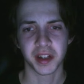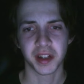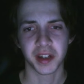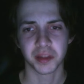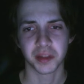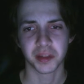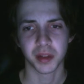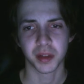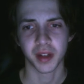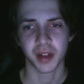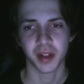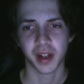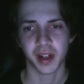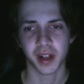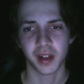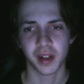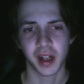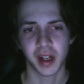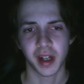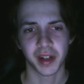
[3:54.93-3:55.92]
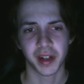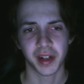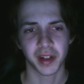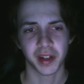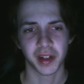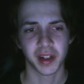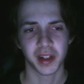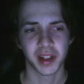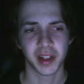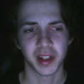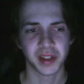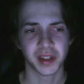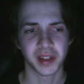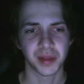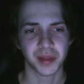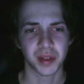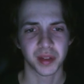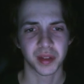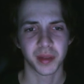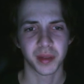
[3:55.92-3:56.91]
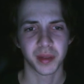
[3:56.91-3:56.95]
his portrayal, and he
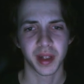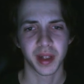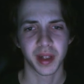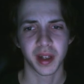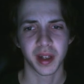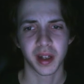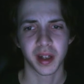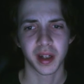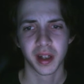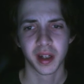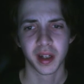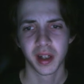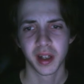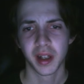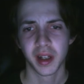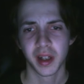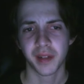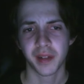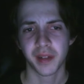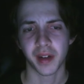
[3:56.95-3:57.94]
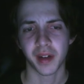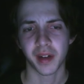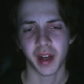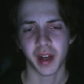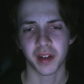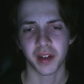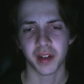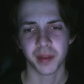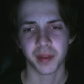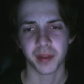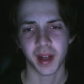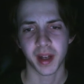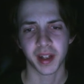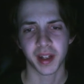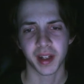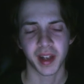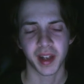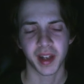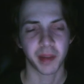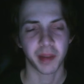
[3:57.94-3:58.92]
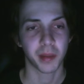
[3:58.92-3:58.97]
seems to be a very charismatic
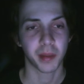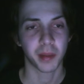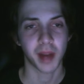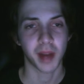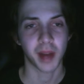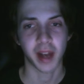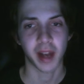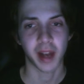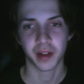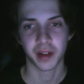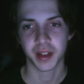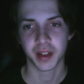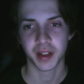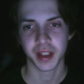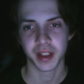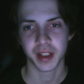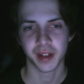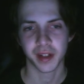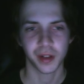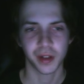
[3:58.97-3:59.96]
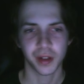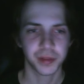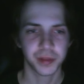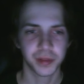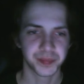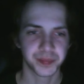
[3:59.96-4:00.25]
and capable actor in general.